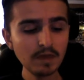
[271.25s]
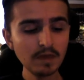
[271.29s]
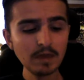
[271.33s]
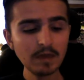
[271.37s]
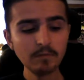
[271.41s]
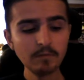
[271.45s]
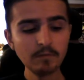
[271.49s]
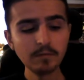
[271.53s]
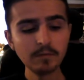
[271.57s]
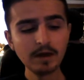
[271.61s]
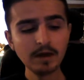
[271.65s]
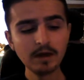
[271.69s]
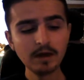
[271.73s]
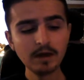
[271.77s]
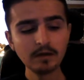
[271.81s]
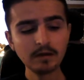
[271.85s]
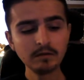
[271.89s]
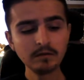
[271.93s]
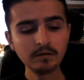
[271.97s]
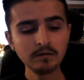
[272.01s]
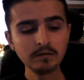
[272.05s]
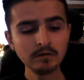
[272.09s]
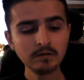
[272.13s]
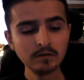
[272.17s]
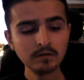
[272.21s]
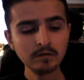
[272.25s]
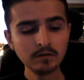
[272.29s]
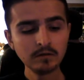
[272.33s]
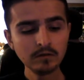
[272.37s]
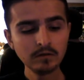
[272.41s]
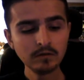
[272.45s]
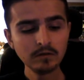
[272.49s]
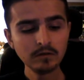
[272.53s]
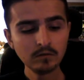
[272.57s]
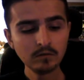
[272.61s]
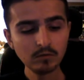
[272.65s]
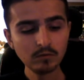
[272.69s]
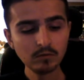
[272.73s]
But we
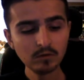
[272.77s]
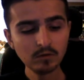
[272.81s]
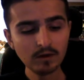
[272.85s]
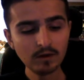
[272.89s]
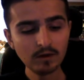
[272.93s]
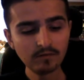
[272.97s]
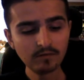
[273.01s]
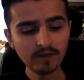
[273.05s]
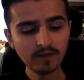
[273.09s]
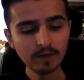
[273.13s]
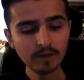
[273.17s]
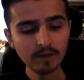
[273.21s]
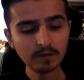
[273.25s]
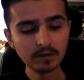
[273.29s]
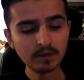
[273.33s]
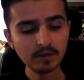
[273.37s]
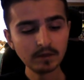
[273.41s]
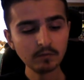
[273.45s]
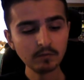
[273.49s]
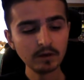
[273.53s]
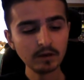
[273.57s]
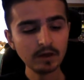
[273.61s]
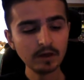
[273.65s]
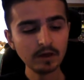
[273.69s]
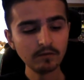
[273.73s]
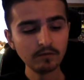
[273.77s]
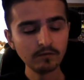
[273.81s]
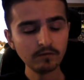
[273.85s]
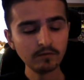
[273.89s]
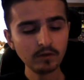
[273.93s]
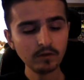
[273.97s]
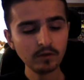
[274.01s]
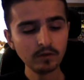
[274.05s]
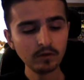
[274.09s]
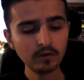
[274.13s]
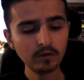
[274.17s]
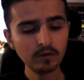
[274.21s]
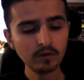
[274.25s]
all have family that we love and that
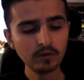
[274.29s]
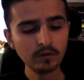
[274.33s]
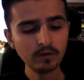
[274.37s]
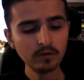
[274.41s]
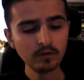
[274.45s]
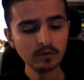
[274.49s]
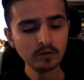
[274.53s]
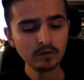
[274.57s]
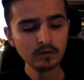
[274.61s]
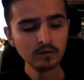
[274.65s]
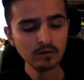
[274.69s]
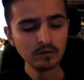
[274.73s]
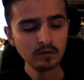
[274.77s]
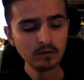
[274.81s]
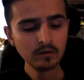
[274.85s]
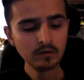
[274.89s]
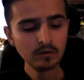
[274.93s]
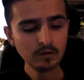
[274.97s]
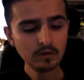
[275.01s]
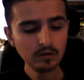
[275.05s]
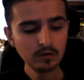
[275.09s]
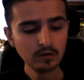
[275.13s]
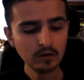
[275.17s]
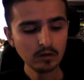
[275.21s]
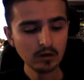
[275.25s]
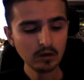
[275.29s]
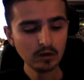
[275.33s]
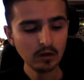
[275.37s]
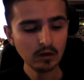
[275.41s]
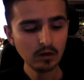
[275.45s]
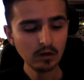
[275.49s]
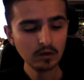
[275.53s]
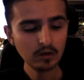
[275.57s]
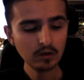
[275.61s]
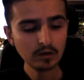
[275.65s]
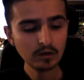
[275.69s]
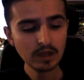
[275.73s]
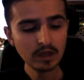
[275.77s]

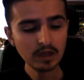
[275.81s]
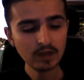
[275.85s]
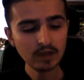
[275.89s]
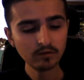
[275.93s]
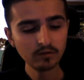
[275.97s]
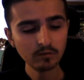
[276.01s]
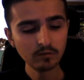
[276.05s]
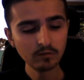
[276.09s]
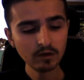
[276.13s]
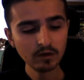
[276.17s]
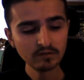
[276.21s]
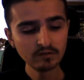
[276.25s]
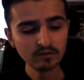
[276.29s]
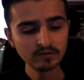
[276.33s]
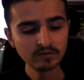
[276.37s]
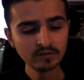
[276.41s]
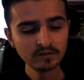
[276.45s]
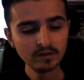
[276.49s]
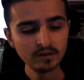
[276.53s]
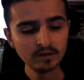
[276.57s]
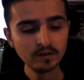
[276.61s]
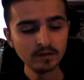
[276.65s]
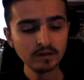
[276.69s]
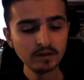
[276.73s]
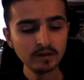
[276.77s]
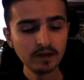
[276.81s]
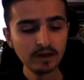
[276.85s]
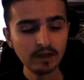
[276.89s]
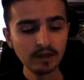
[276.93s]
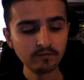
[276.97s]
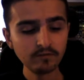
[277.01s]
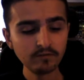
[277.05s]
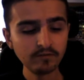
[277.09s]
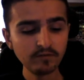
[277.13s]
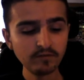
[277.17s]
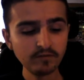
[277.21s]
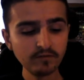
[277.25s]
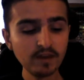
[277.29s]
dear to us, and
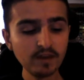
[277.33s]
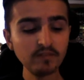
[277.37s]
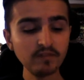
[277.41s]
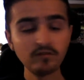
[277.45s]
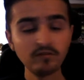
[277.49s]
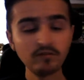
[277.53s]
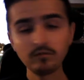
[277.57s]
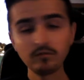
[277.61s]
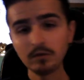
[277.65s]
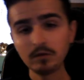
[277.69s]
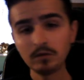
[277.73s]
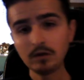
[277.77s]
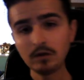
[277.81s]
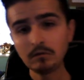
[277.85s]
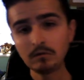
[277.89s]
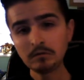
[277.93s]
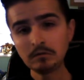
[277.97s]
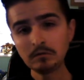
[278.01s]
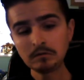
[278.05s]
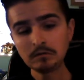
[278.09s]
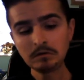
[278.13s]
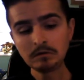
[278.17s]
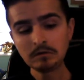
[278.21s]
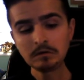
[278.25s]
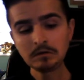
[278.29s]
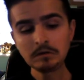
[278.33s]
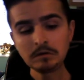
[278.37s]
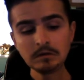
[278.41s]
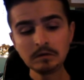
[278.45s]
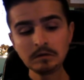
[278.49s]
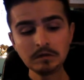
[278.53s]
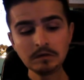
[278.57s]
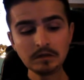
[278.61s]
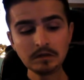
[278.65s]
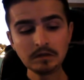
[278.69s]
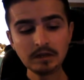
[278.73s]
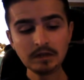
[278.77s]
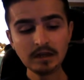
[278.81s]
friends as well,
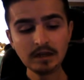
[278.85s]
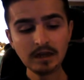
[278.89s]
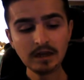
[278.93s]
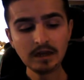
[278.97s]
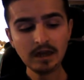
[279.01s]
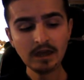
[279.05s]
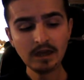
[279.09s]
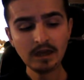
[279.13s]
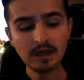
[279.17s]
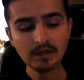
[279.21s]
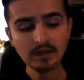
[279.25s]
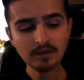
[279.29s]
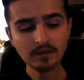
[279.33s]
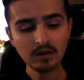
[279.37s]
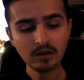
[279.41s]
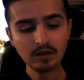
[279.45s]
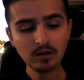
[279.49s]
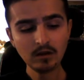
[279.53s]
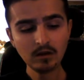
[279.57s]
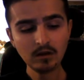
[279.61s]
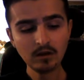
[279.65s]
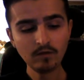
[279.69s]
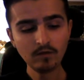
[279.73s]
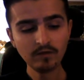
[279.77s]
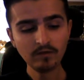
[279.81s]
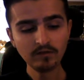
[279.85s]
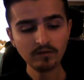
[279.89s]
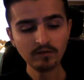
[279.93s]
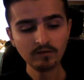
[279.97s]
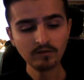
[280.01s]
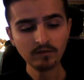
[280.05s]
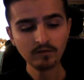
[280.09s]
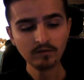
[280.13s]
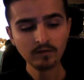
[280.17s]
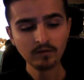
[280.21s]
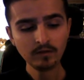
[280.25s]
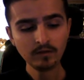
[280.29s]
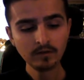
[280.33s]
and a lot of us
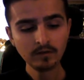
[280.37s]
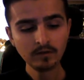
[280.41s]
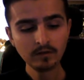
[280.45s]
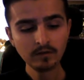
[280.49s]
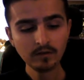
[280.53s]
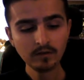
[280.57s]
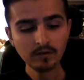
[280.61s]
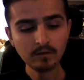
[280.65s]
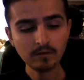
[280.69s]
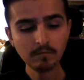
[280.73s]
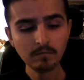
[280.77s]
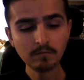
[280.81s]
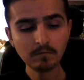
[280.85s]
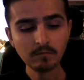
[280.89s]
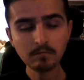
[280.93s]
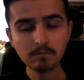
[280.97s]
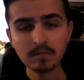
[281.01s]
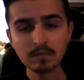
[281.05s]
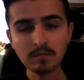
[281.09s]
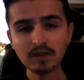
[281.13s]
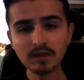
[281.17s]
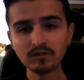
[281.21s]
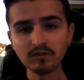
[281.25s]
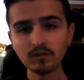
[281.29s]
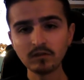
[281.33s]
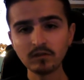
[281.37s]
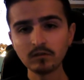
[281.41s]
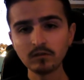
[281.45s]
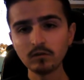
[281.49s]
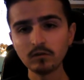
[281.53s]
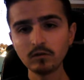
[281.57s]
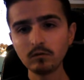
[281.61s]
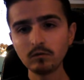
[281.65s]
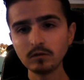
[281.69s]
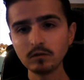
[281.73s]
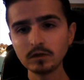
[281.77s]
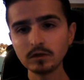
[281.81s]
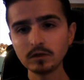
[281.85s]
mix the two,
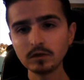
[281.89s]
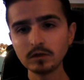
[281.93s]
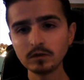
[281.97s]
you know.